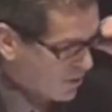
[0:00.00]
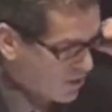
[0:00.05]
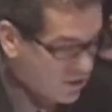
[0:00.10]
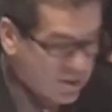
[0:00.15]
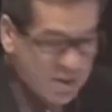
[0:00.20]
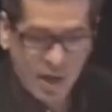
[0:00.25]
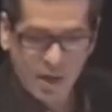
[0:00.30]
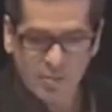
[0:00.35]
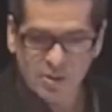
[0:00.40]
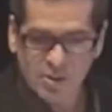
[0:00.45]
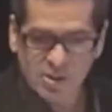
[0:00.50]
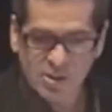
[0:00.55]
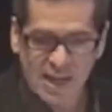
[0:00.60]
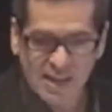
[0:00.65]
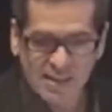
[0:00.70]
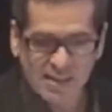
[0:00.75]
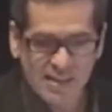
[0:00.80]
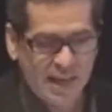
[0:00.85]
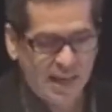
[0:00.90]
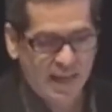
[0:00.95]
It's a terribly
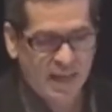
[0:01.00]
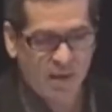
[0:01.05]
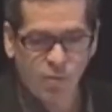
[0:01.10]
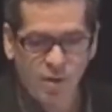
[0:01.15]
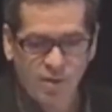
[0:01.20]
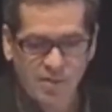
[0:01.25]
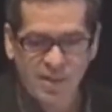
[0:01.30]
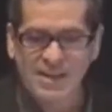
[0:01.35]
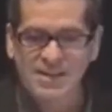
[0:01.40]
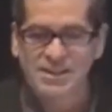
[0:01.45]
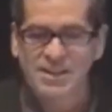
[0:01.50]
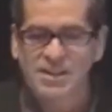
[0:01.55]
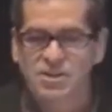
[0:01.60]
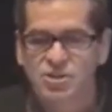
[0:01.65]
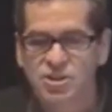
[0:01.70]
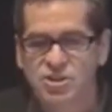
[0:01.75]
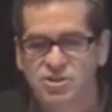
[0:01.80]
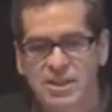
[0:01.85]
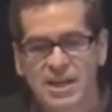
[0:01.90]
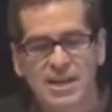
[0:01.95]
sad thing. And what that
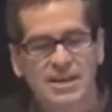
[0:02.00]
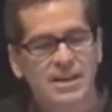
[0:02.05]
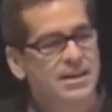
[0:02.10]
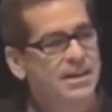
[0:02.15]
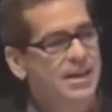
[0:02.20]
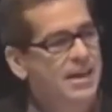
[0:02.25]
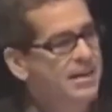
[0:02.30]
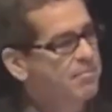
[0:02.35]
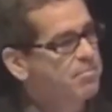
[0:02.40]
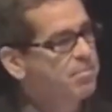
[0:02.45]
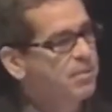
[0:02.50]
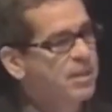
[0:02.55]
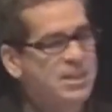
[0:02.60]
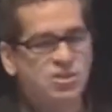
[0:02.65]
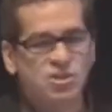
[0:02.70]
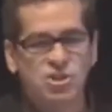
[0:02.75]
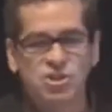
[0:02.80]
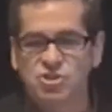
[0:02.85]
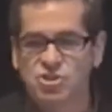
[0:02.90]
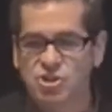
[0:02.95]
does is that that
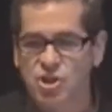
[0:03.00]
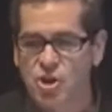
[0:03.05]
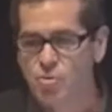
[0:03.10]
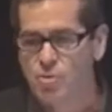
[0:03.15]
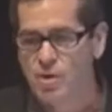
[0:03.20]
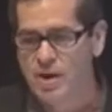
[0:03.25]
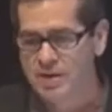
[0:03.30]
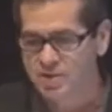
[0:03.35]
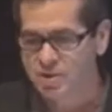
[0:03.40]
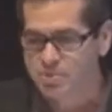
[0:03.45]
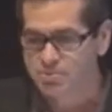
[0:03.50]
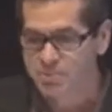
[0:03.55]
pleases no one.